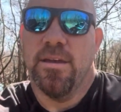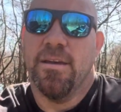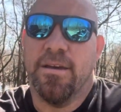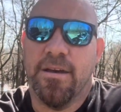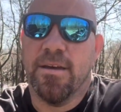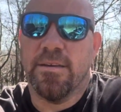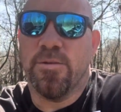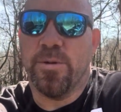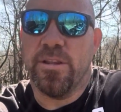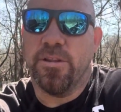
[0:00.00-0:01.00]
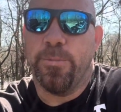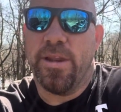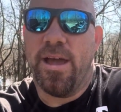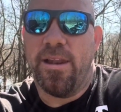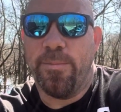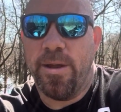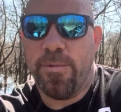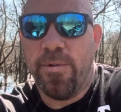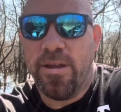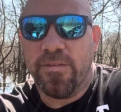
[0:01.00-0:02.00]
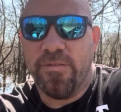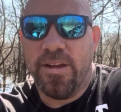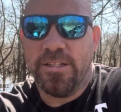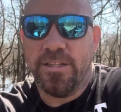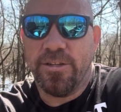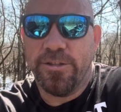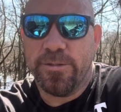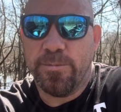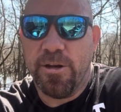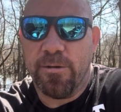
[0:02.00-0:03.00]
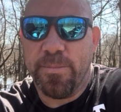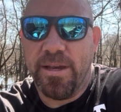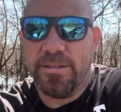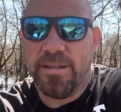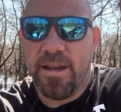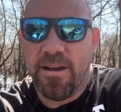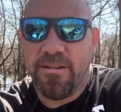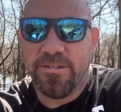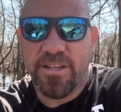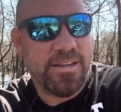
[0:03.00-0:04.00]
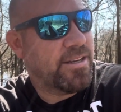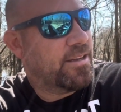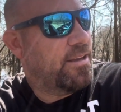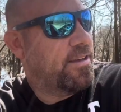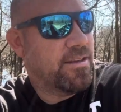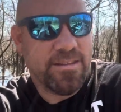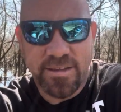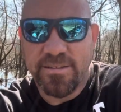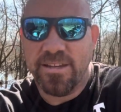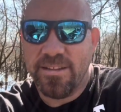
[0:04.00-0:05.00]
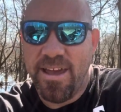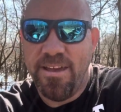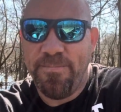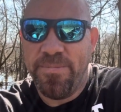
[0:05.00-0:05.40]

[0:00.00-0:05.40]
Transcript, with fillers: Uh, doing a little bit of Alabama rig fishing, using some jerk baits and a hair jig, things like that.